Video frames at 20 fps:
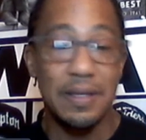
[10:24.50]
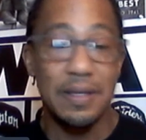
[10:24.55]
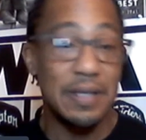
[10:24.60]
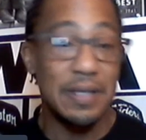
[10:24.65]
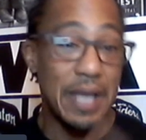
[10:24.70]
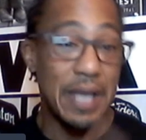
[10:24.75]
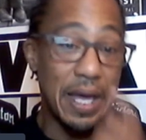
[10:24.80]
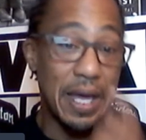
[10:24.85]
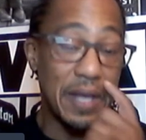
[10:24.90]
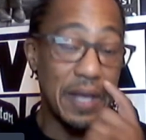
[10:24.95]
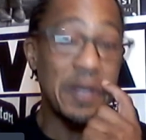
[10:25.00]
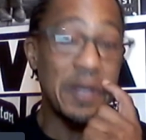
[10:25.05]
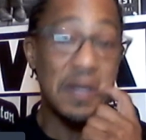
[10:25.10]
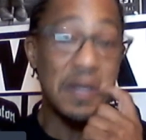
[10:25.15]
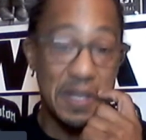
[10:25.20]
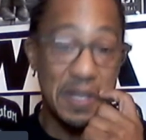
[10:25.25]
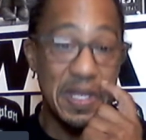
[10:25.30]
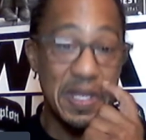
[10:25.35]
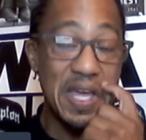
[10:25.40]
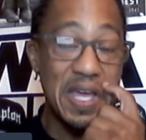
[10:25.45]
Yeah,
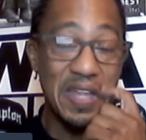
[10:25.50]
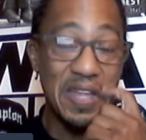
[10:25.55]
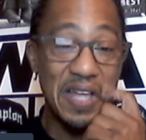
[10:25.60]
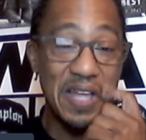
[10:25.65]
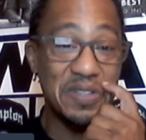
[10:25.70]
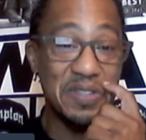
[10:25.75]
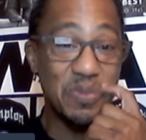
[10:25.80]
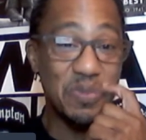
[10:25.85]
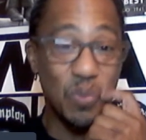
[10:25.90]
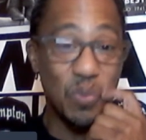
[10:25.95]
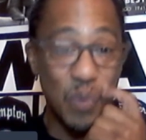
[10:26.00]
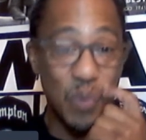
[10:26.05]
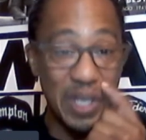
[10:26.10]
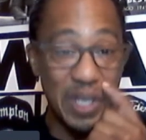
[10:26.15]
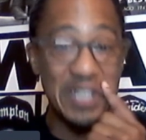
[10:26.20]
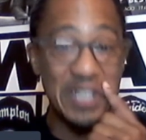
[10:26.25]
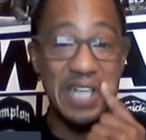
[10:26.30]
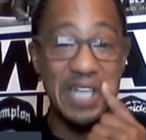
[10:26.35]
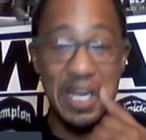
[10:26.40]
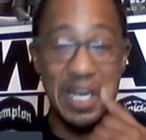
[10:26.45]
yeah, that's
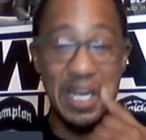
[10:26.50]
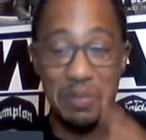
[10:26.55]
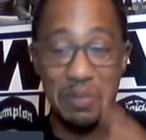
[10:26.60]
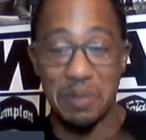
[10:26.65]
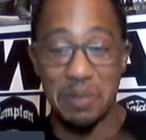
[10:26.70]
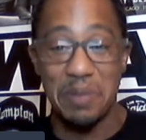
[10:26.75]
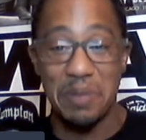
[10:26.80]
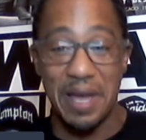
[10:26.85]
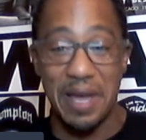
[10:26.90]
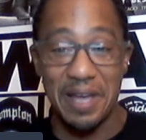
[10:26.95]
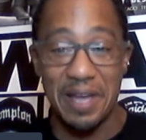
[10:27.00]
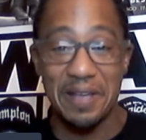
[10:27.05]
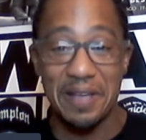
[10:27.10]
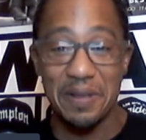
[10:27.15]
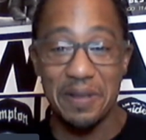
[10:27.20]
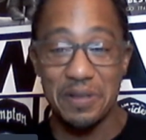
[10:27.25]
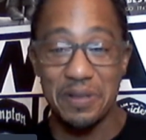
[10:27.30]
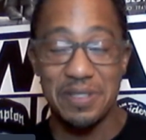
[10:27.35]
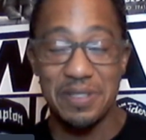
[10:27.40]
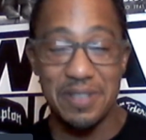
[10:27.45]
really taking me back.
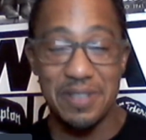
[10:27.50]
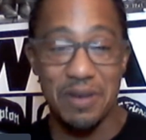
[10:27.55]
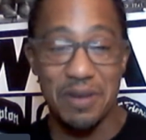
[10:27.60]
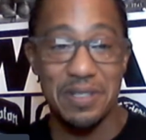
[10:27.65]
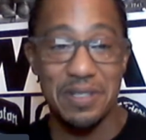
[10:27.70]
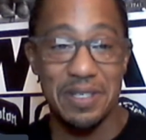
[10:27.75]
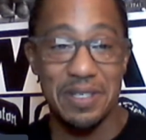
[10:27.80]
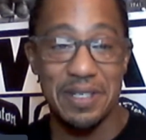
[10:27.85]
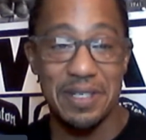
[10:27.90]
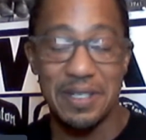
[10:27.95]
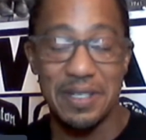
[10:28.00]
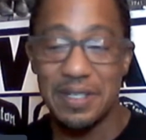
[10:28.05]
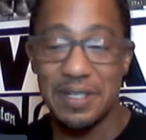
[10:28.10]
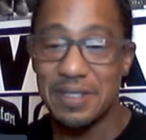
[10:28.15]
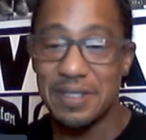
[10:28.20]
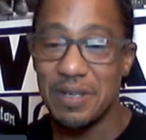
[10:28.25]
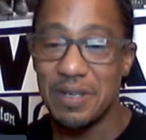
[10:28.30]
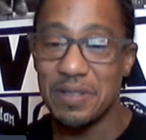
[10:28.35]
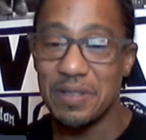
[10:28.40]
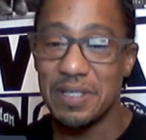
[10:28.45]
Seriously,
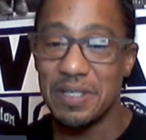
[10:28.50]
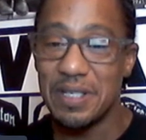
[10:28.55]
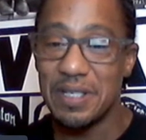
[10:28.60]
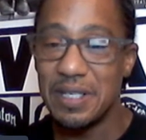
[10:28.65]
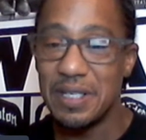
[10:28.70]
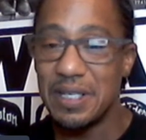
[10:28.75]
seriously.